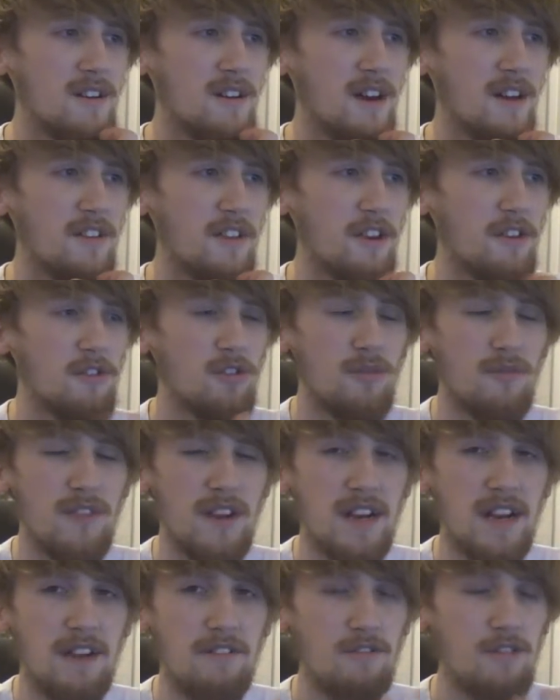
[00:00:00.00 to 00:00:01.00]
I don't know,
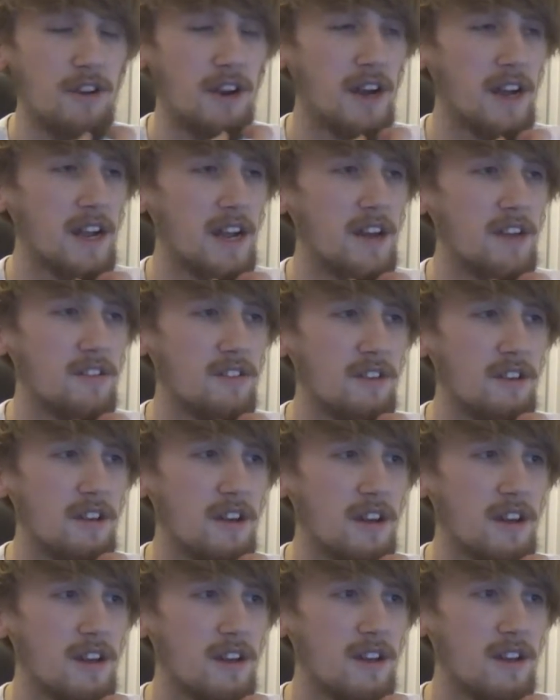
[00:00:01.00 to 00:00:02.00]
something different, I guess, and
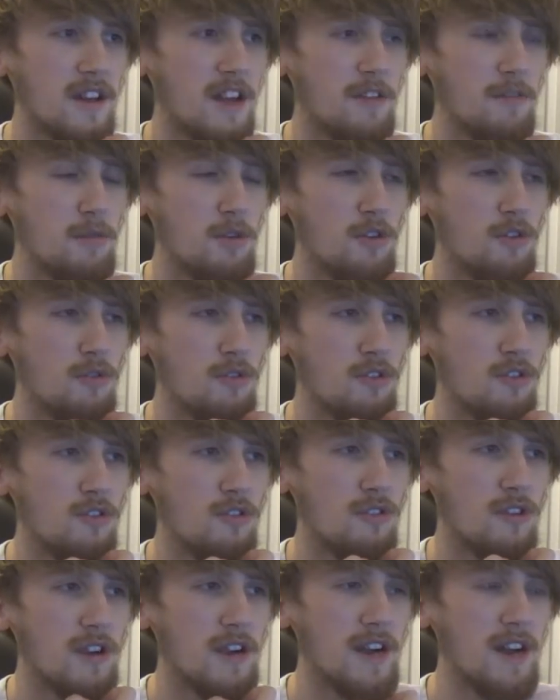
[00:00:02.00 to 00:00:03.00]
it gave more to a
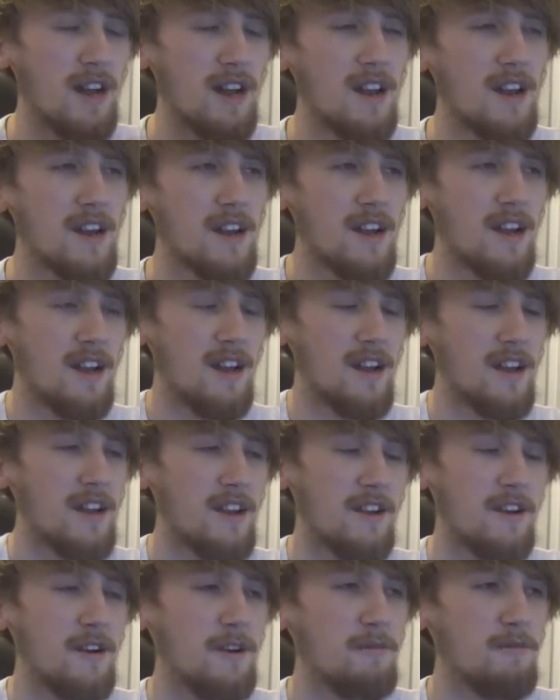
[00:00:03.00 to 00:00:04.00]
story. I like
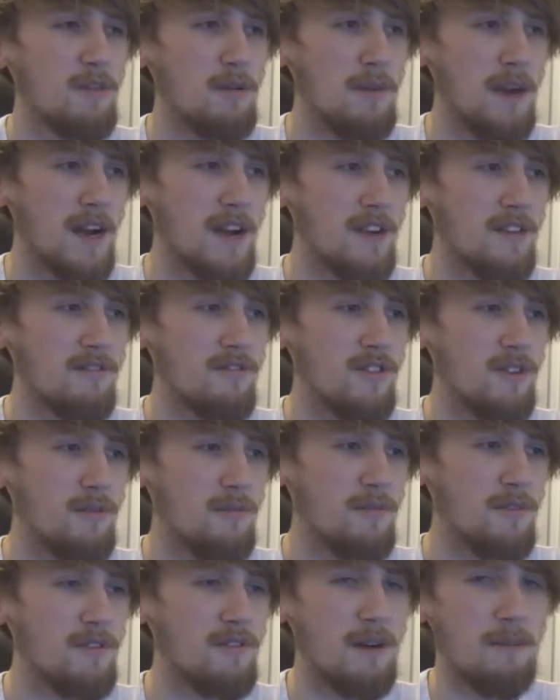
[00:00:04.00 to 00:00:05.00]
Rebecca
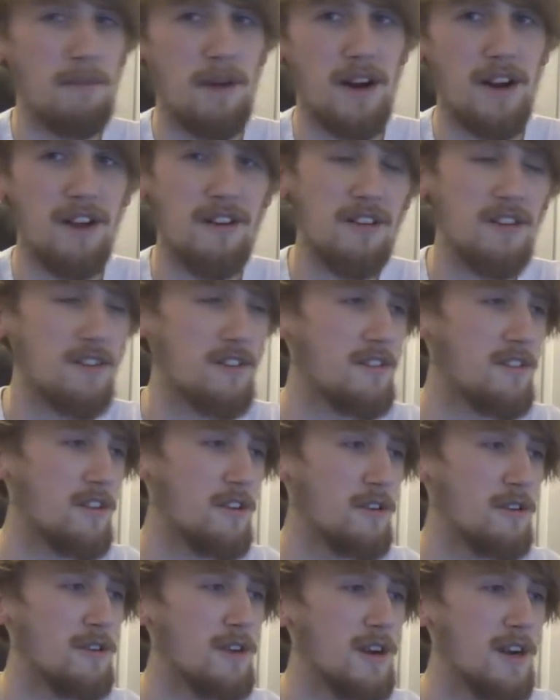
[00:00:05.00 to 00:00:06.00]
from The Vampire Diaries,
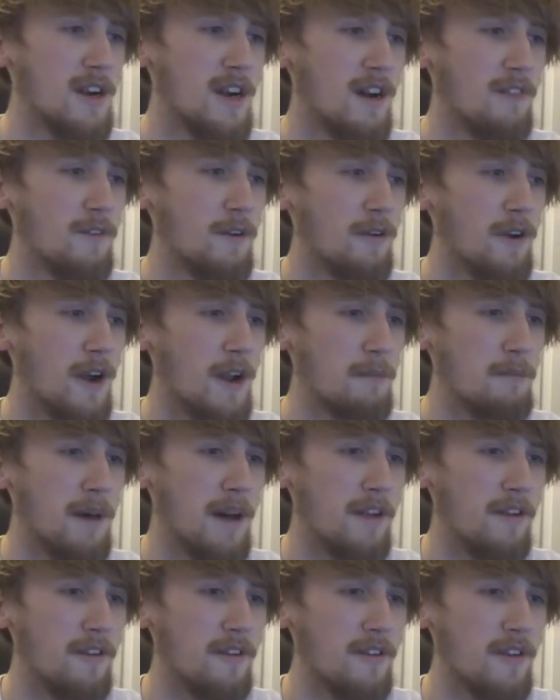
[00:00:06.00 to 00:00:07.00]
so I feel kind of
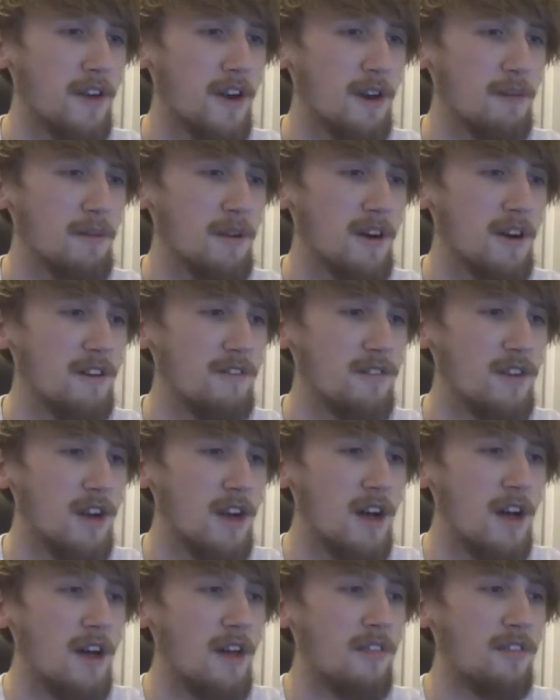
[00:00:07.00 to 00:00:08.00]
bad on her behalf.
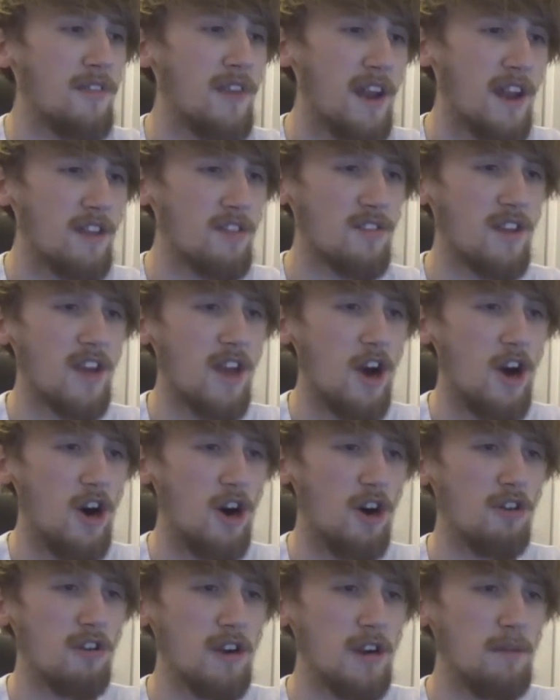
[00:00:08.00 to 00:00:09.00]
Then I'd say
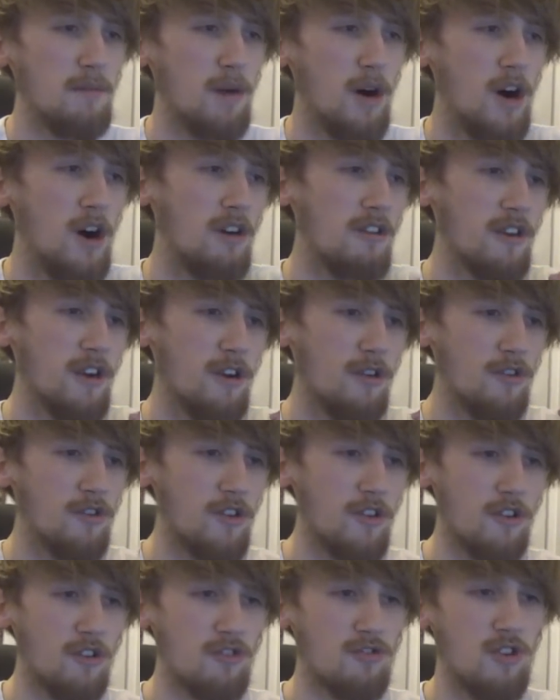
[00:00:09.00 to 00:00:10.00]
Arya, but Arya
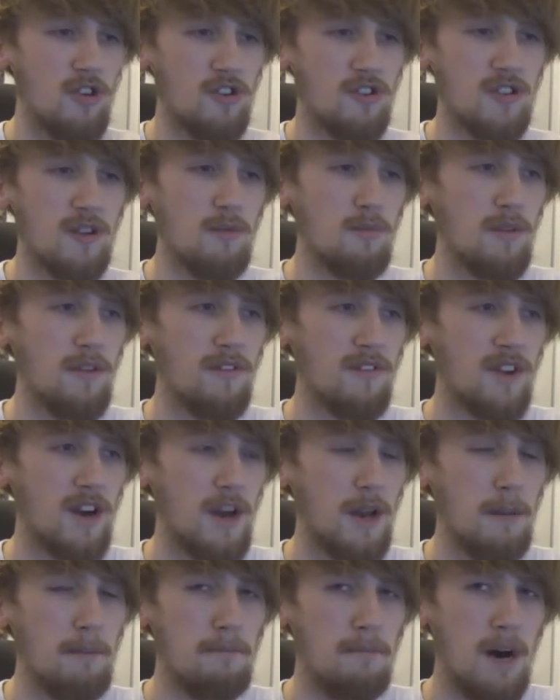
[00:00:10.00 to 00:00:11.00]
also crossed in with
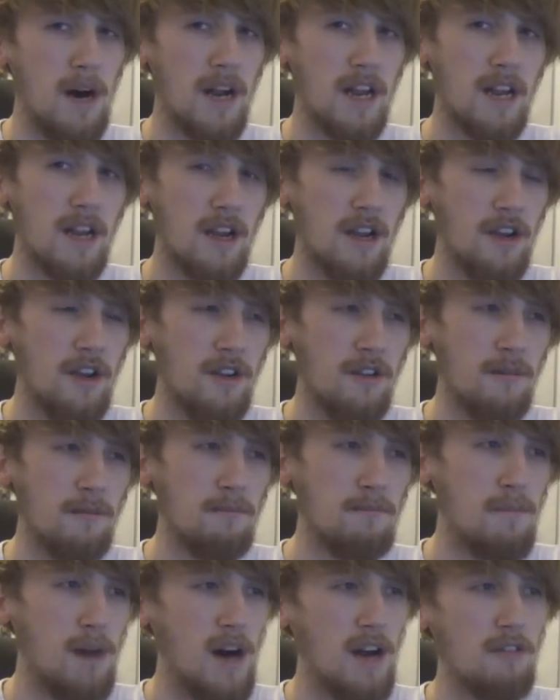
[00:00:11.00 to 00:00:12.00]
kind of Mike
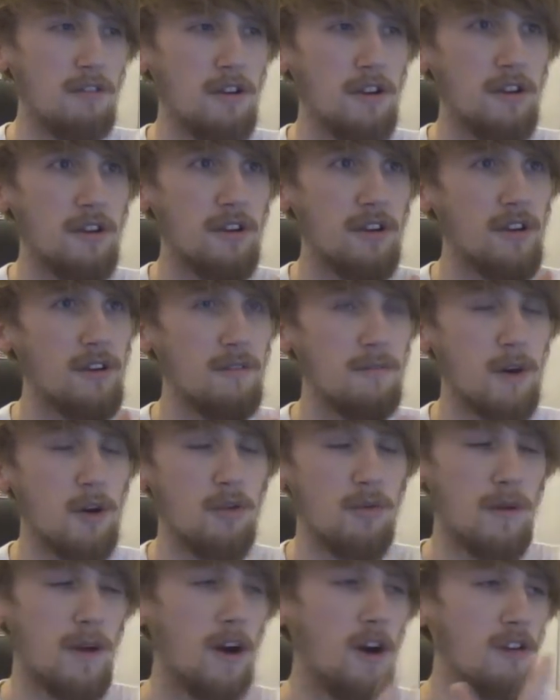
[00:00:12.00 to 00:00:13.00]
and Byron and
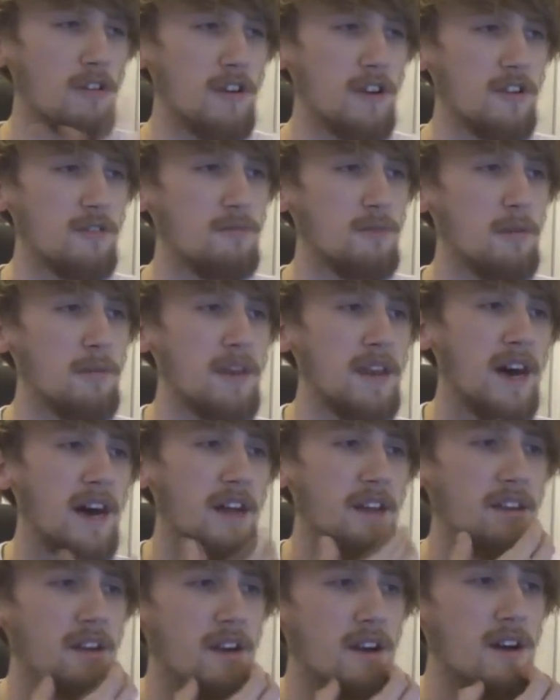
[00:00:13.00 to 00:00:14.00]
Arya's mum and
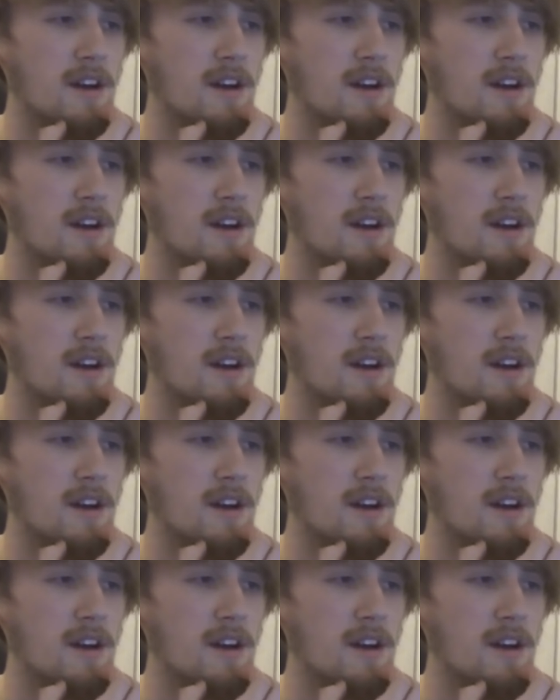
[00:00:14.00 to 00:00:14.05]
dad.